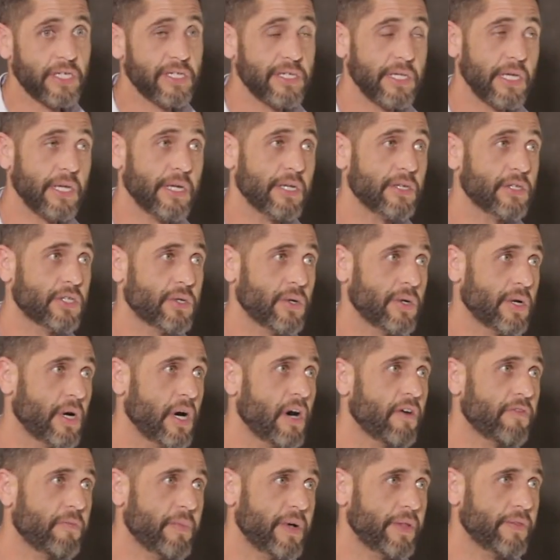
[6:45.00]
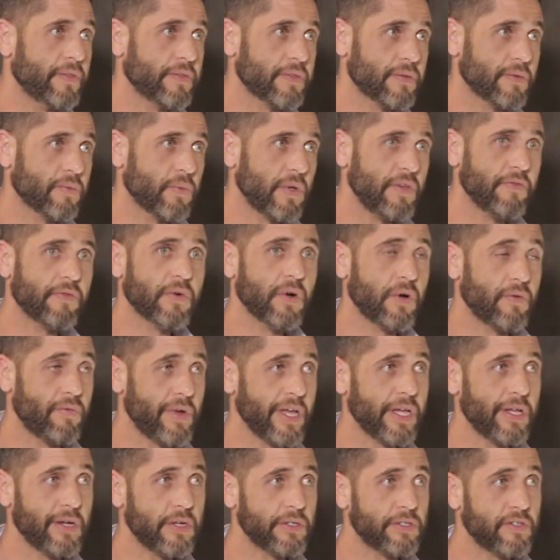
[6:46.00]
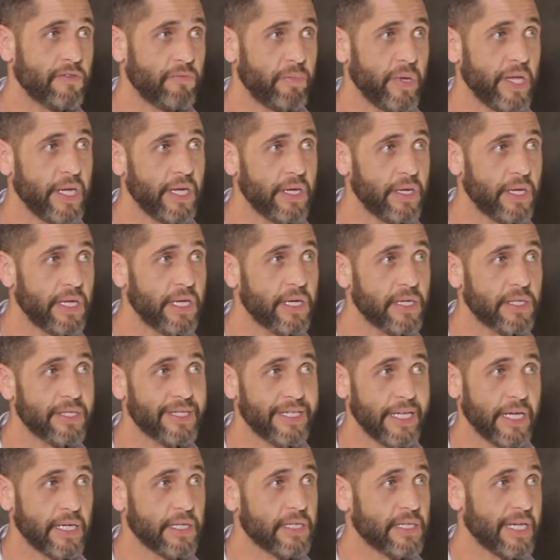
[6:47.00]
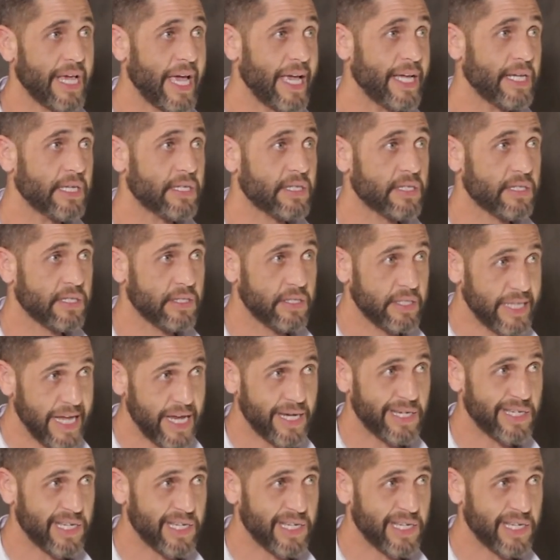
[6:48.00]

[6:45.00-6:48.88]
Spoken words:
seen in 2.5 months, we've got regulars who have been in here 6, 8, 10